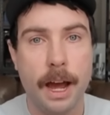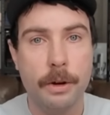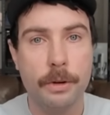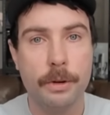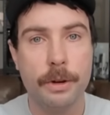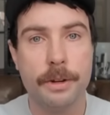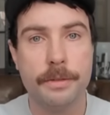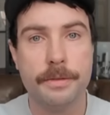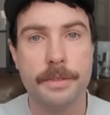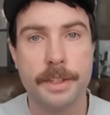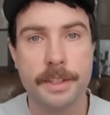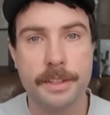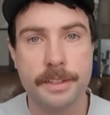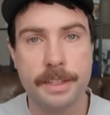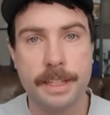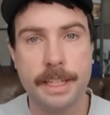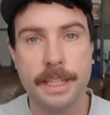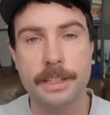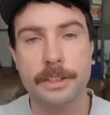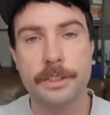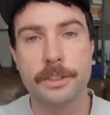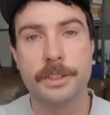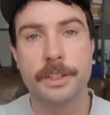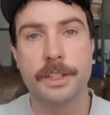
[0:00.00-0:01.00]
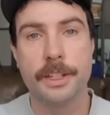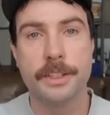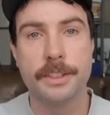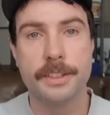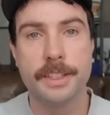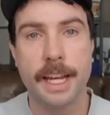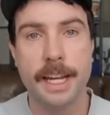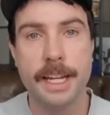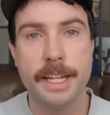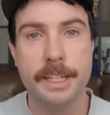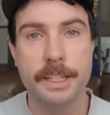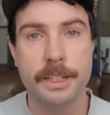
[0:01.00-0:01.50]
out of the sealed
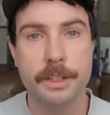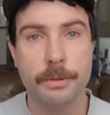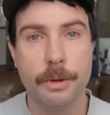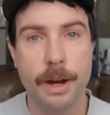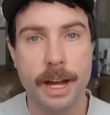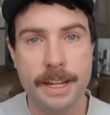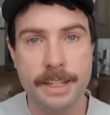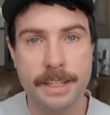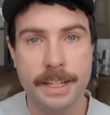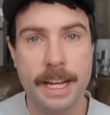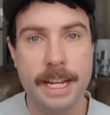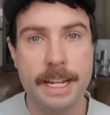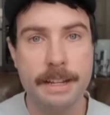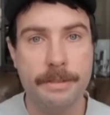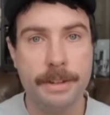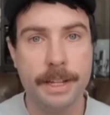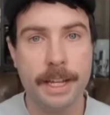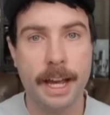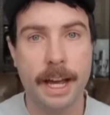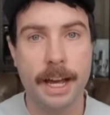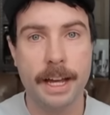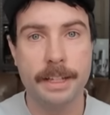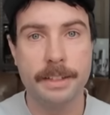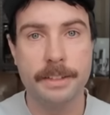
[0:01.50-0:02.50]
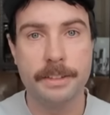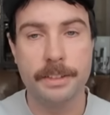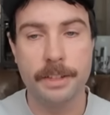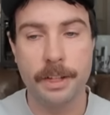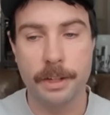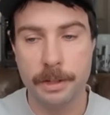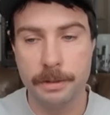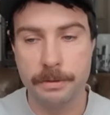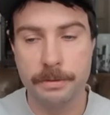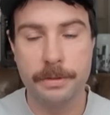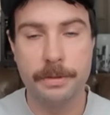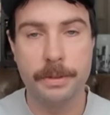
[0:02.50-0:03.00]
container where Davy had
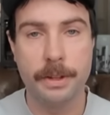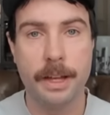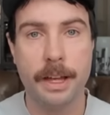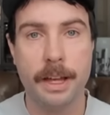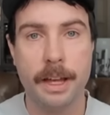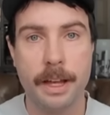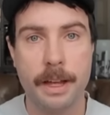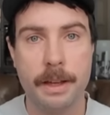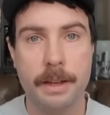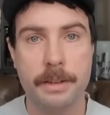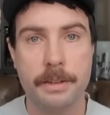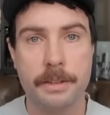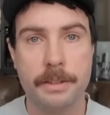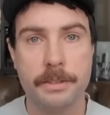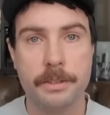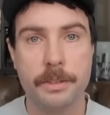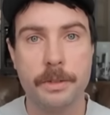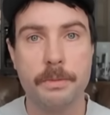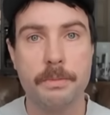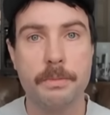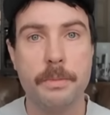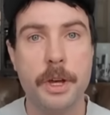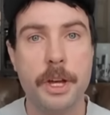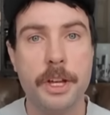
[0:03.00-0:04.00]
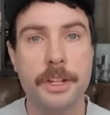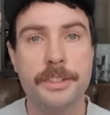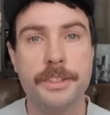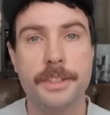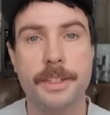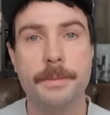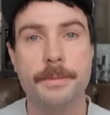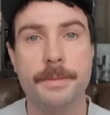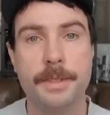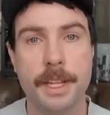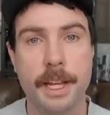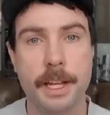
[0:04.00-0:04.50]
sort of uh,
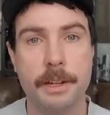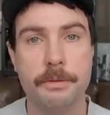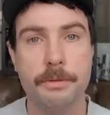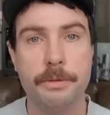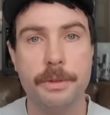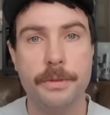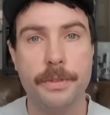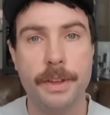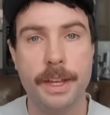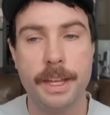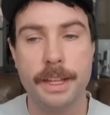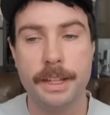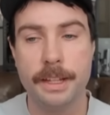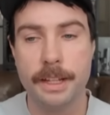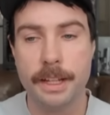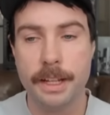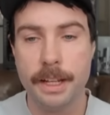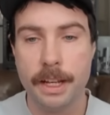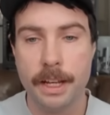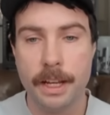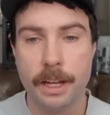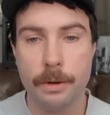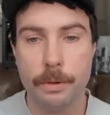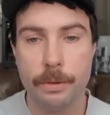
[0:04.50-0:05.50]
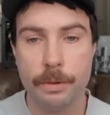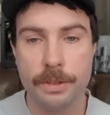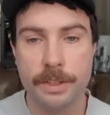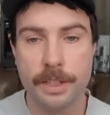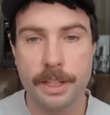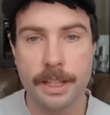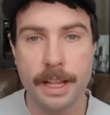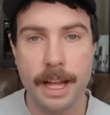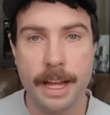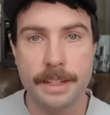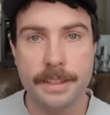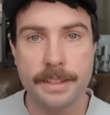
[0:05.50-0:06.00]
submerged himself within was
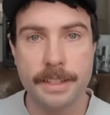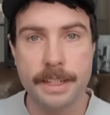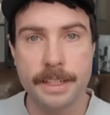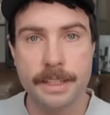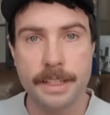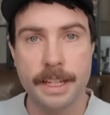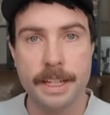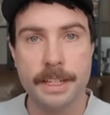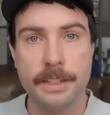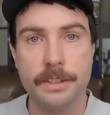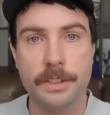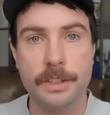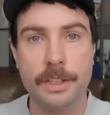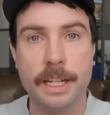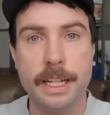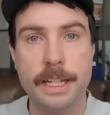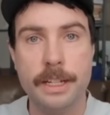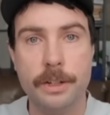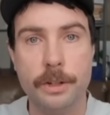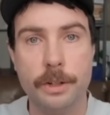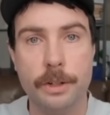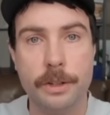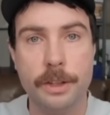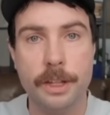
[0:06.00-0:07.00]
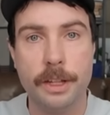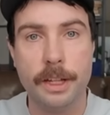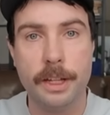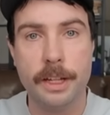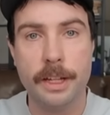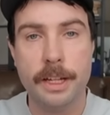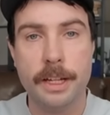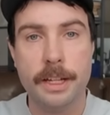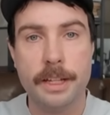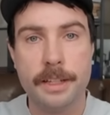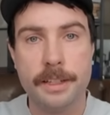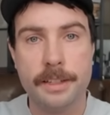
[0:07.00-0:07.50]
collected in, in
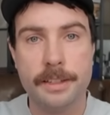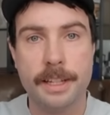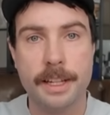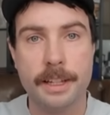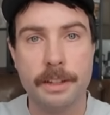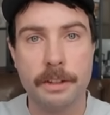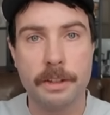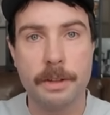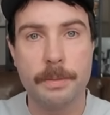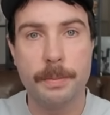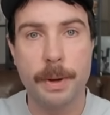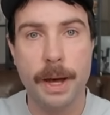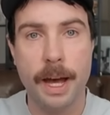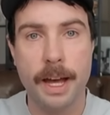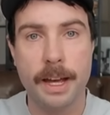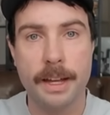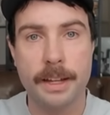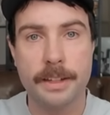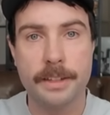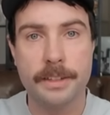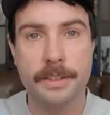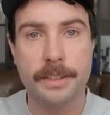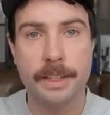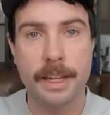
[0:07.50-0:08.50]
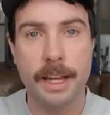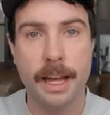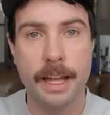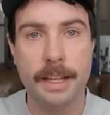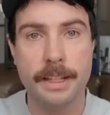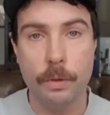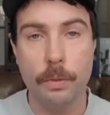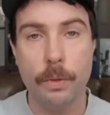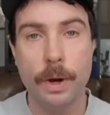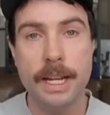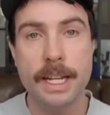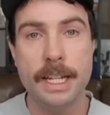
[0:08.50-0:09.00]
other silk bags.
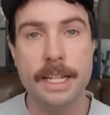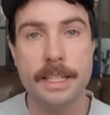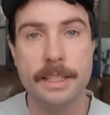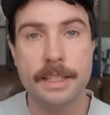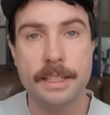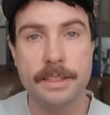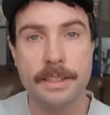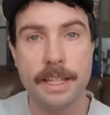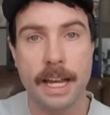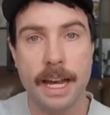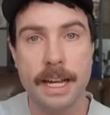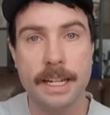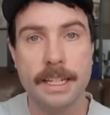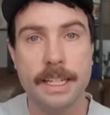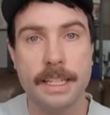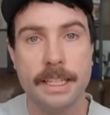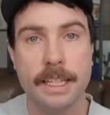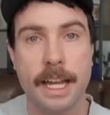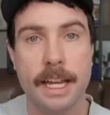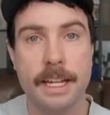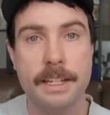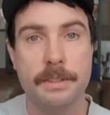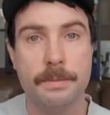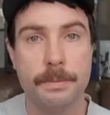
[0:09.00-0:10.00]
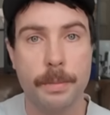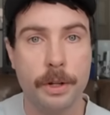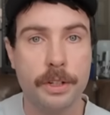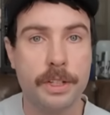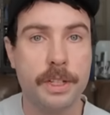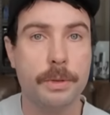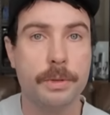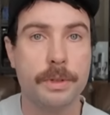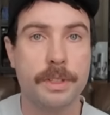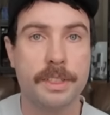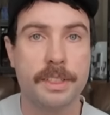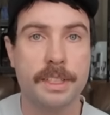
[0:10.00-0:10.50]
But when he decided that his
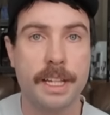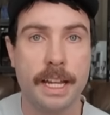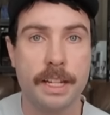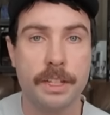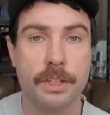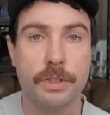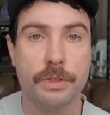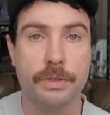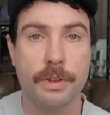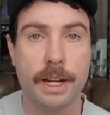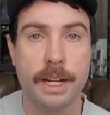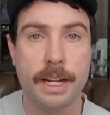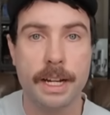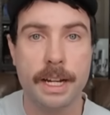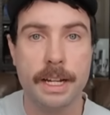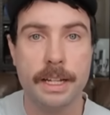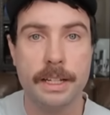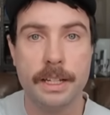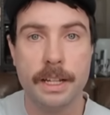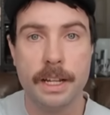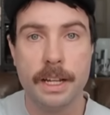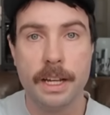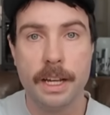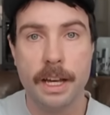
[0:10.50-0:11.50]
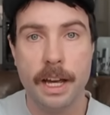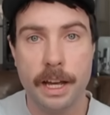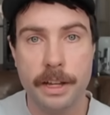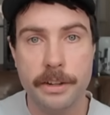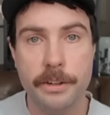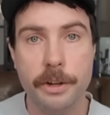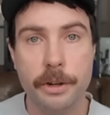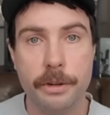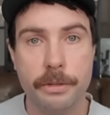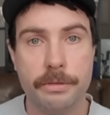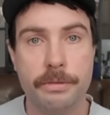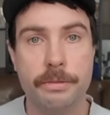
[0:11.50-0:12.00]
body was saturated
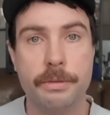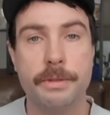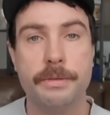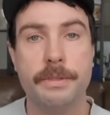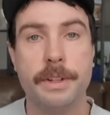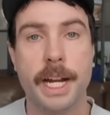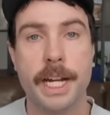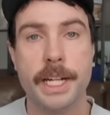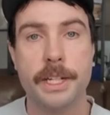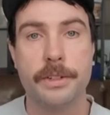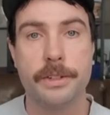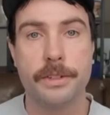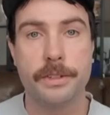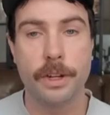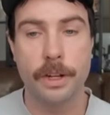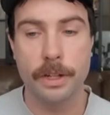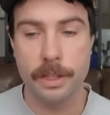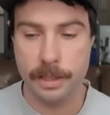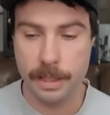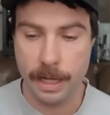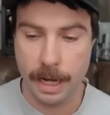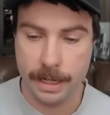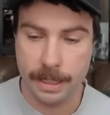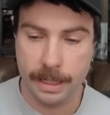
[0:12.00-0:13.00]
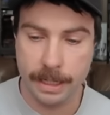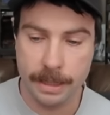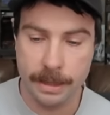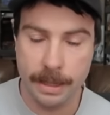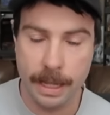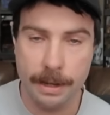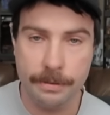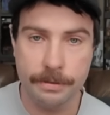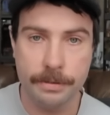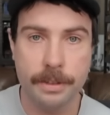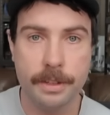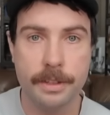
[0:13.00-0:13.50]
enough with nitrous oxide, he
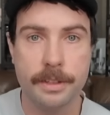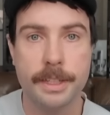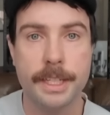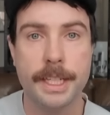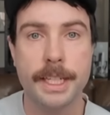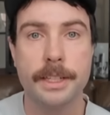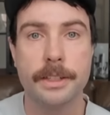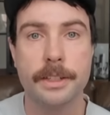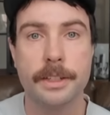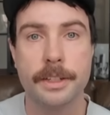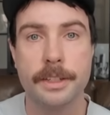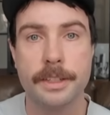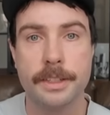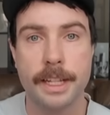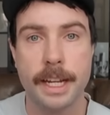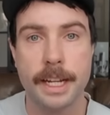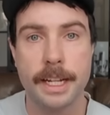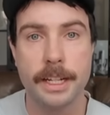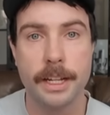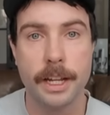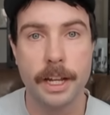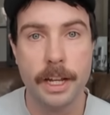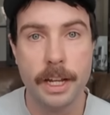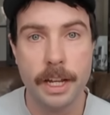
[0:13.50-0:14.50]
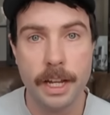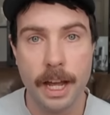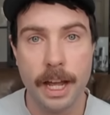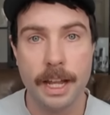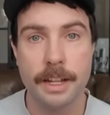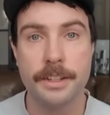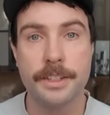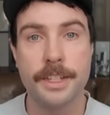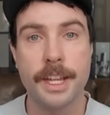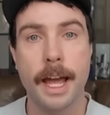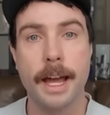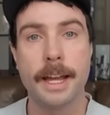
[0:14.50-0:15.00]
left the sealed container
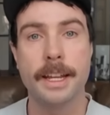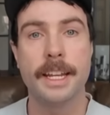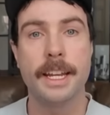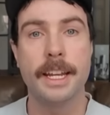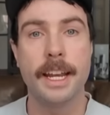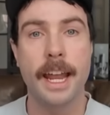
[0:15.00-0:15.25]
and started